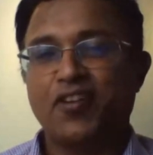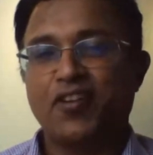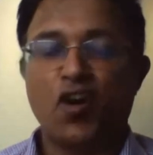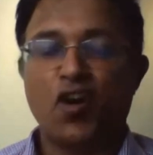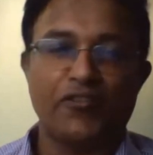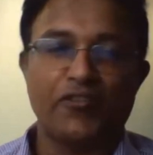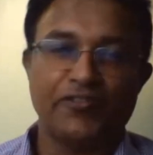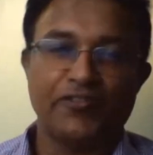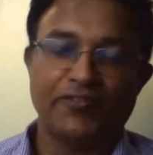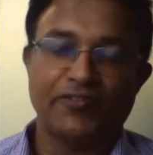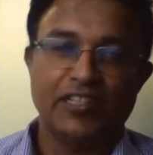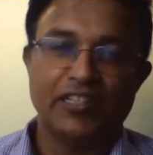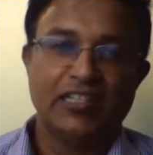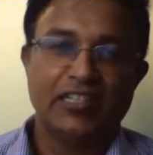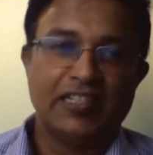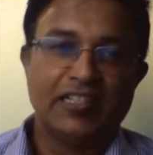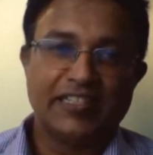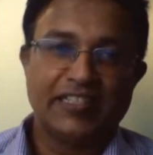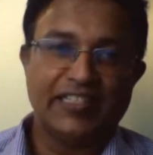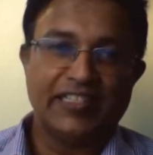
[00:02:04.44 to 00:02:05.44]
of
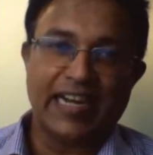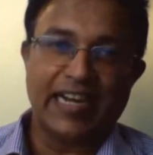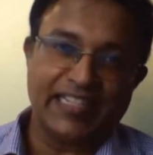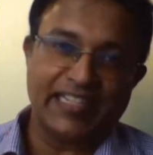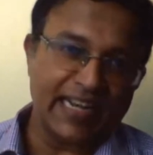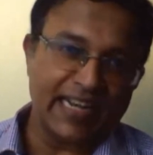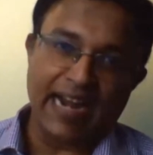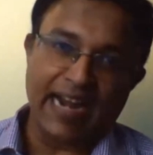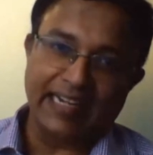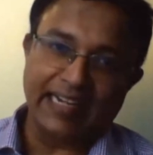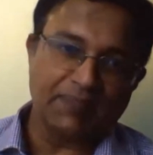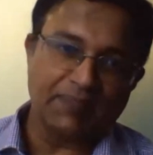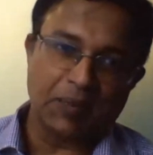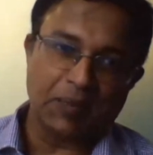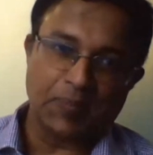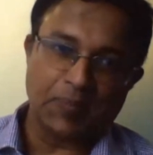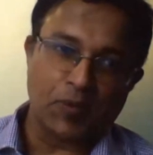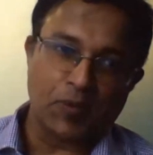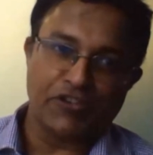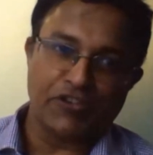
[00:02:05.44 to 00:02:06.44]
gigantic
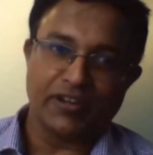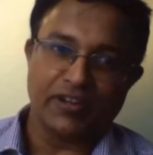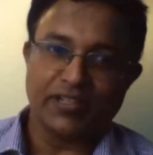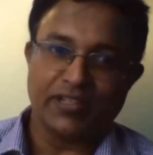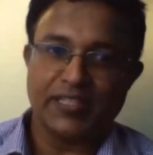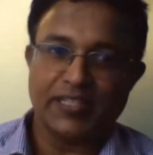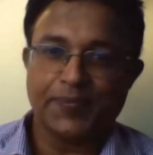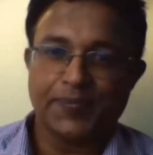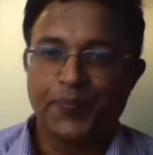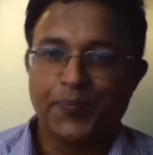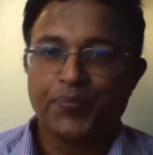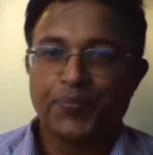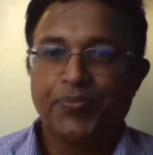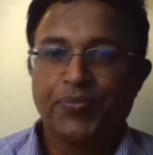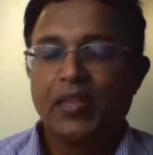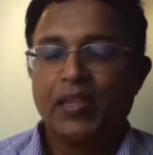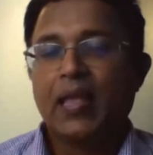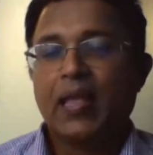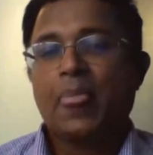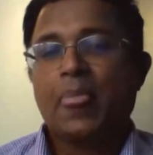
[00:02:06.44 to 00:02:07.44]
proportions.
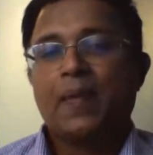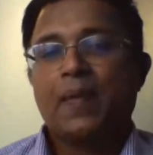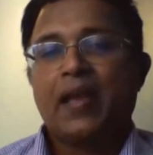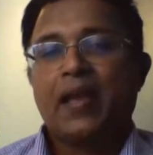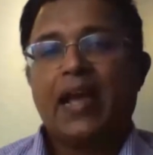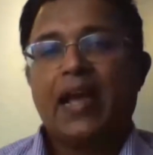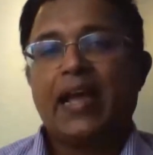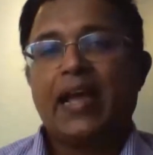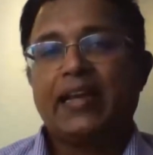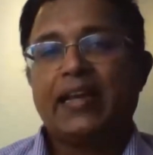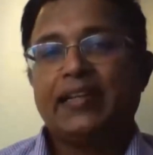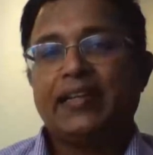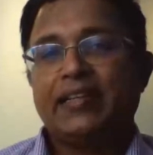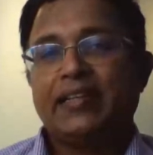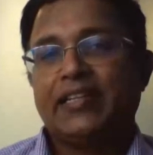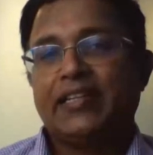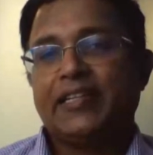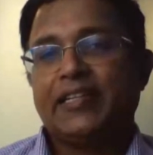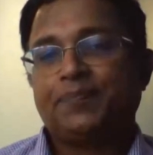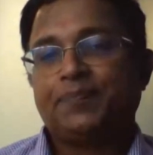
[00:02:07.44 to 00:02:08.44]
And
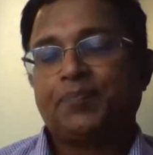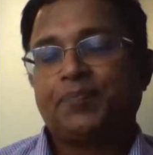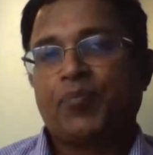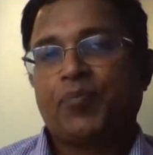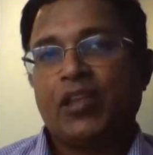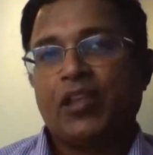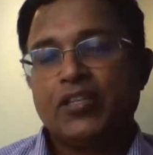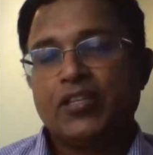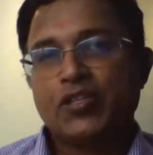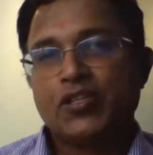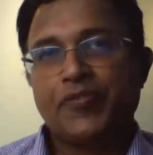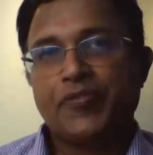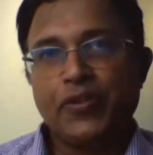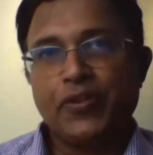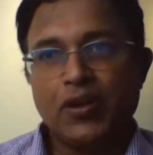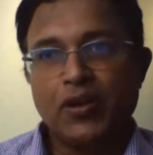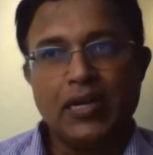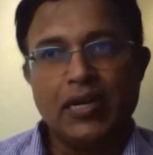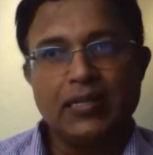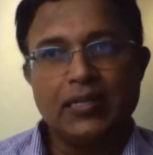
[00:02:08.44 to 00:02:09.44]
so if you
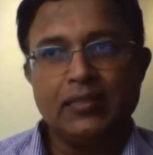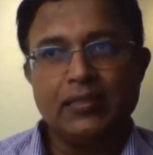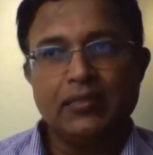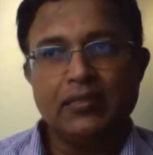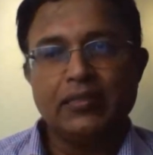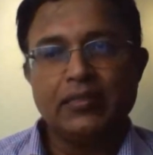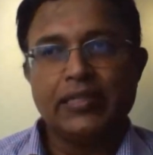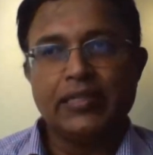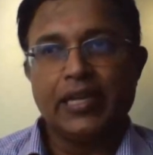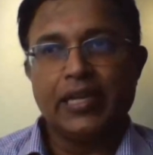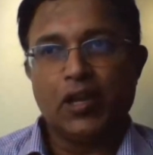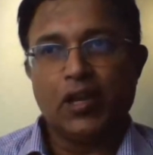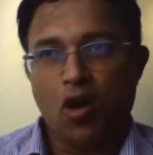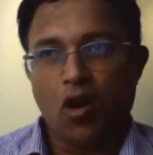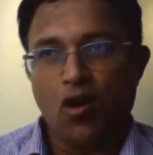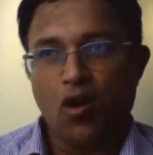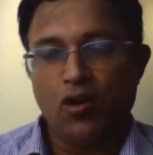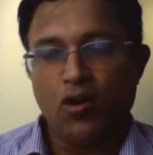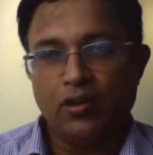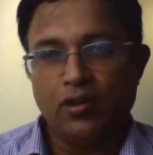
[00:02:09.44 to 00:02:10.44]
look at the
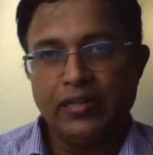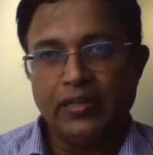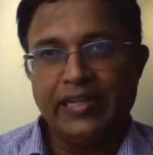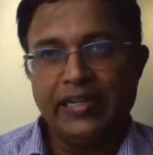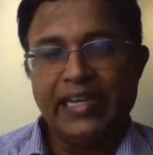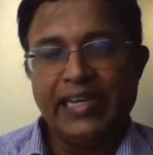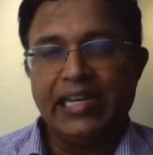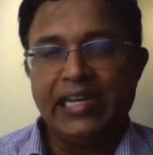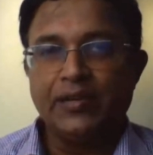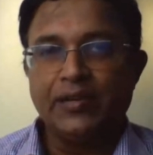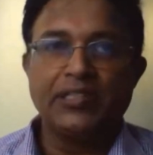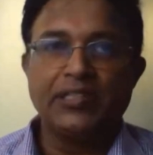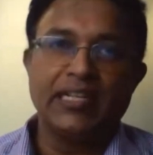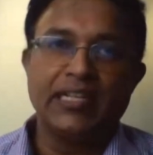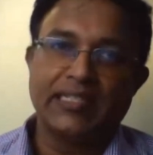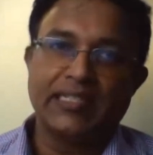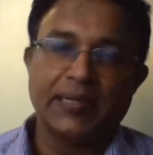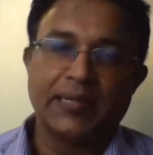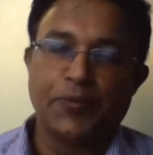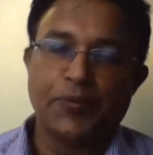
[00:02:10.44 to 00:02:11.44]
law dealing with
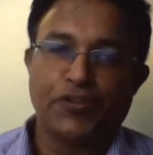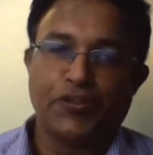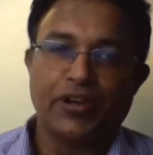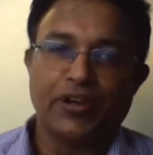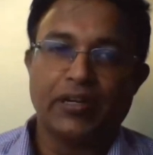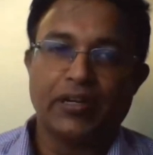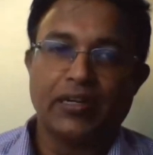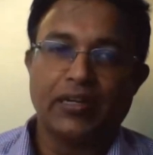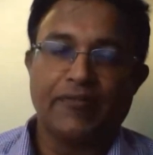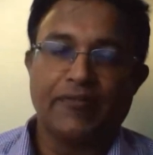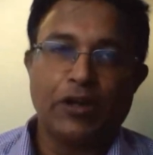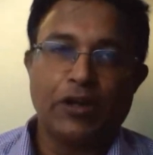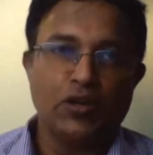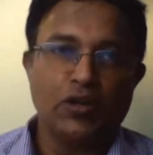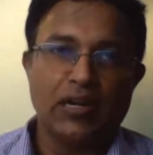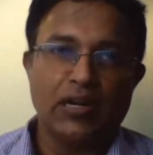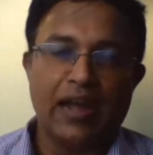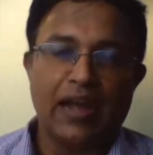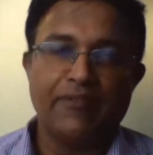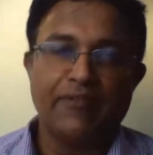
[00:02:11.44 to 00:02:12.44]
distribution, we
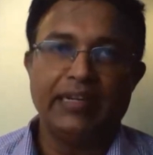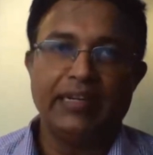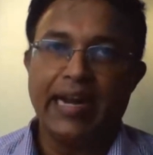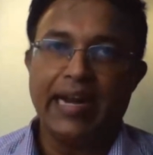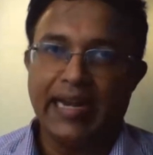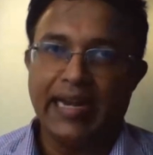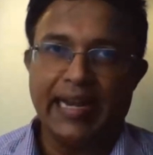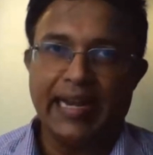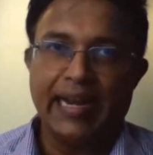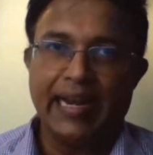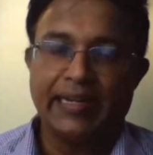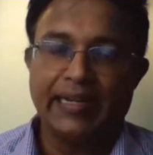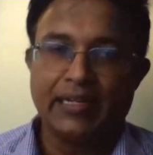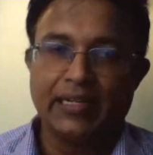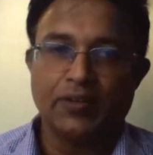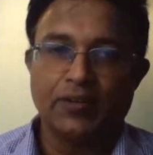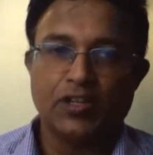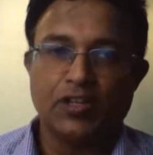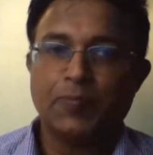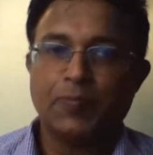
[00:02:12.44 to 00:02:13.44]
don't have a dedicated
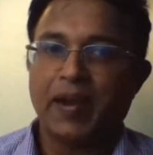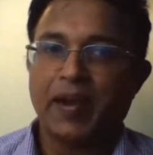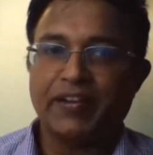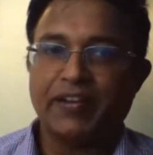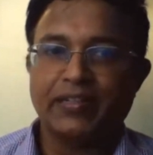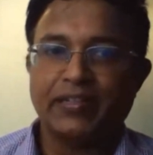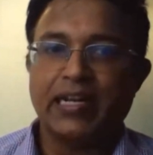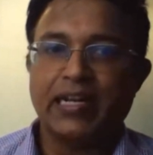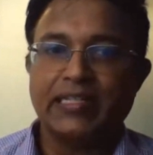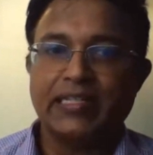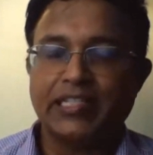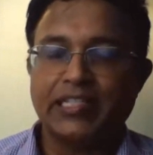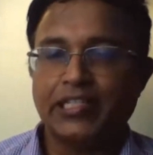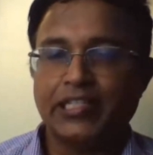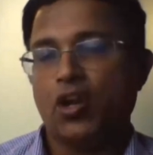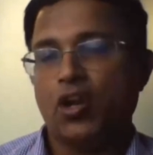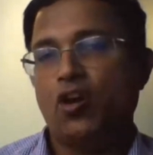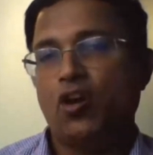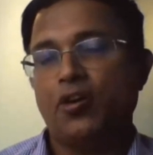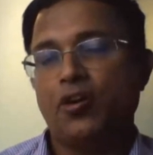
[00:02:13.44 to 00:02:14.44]
or specialized
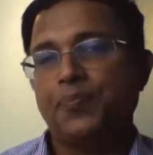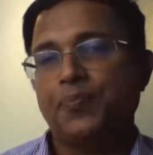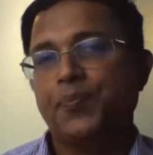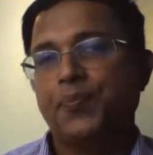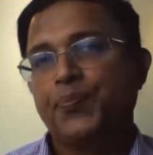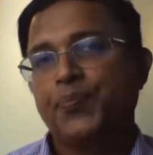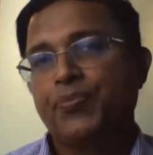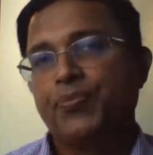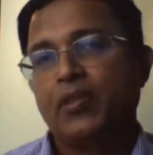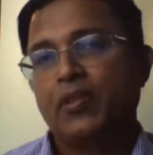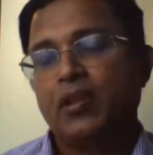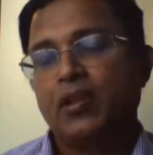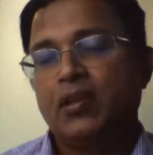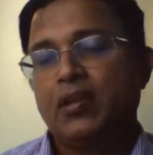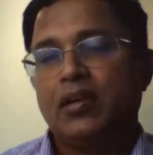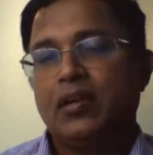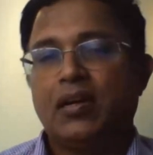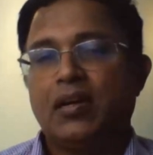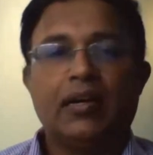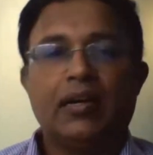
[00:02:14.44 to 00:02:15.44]
law
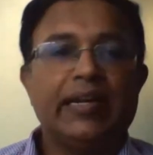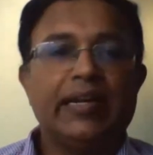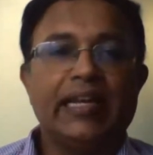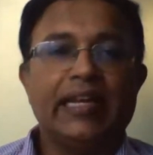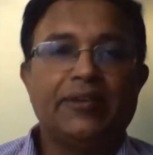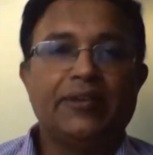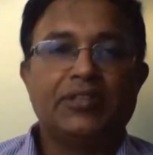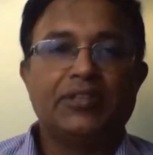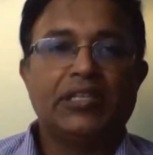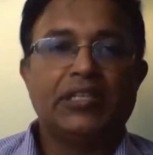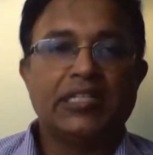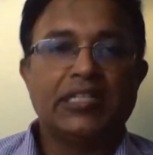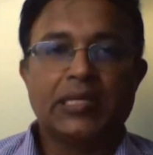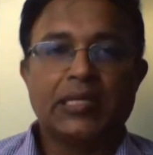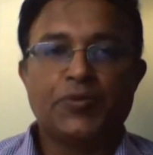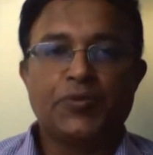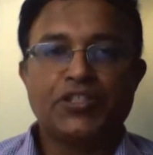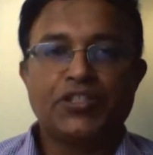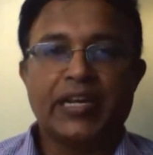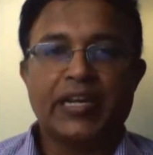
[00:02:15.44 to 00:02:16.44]
dealing with
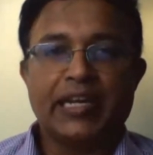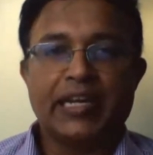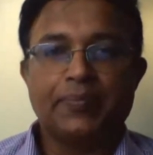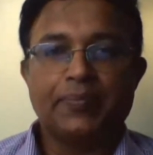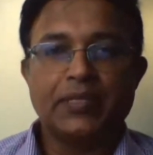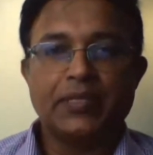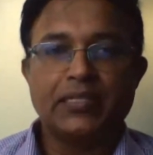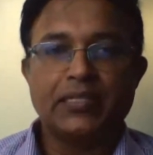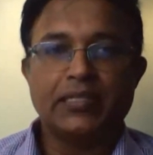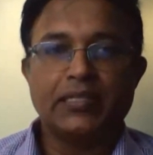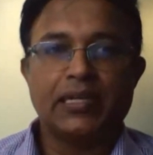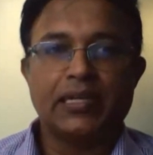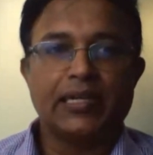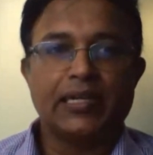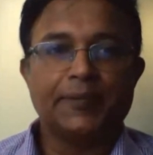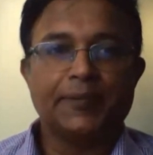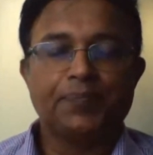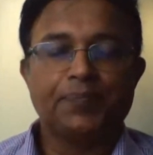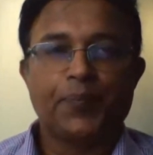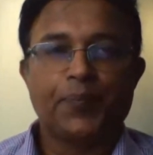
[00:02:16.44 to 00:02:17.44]
distribution agreements.
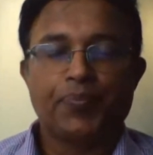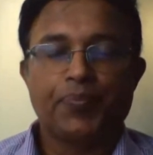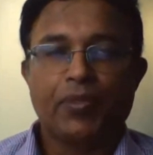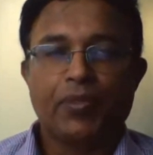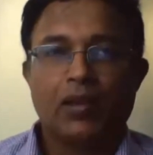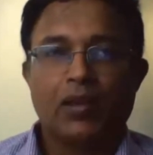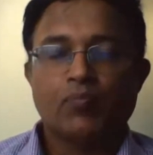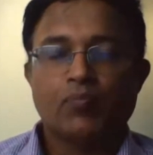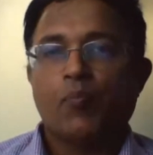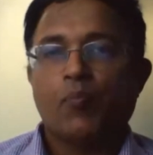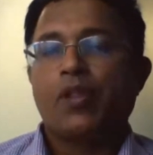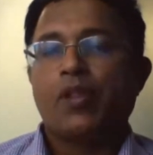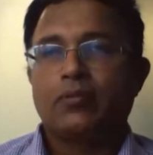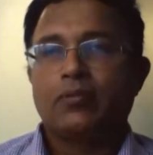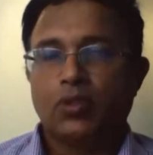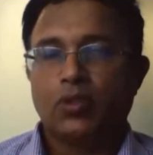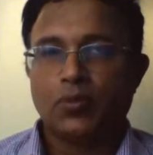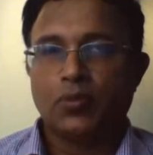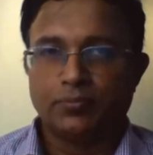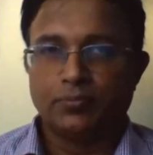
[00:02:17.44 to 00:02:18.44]

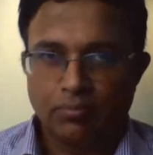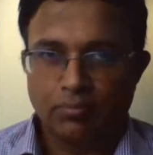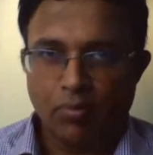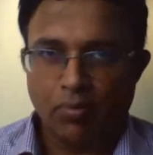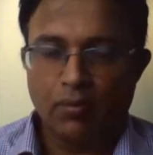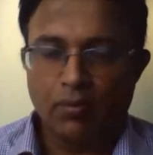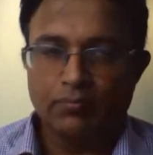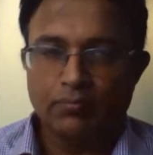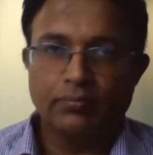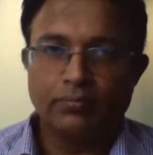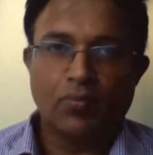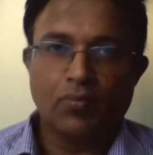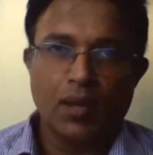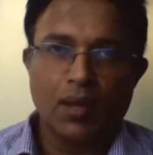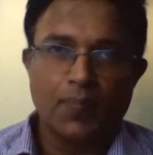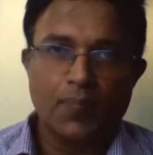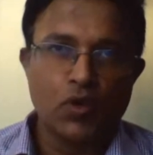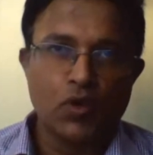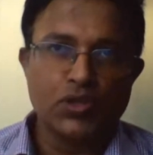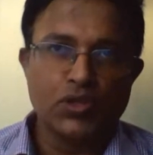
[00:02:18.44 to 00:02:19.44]
So
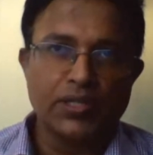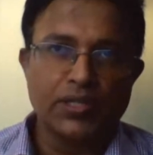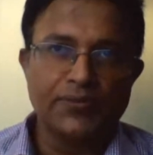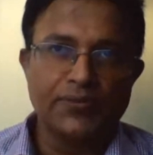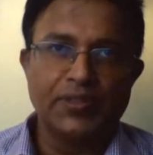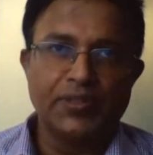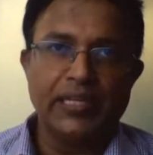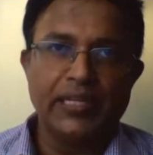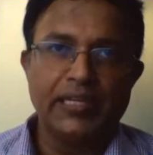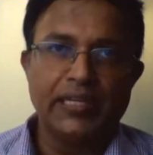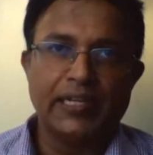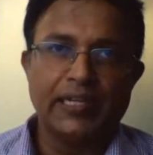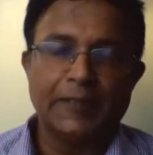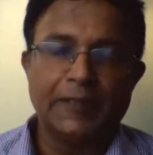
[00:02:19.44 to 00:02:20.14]
most of the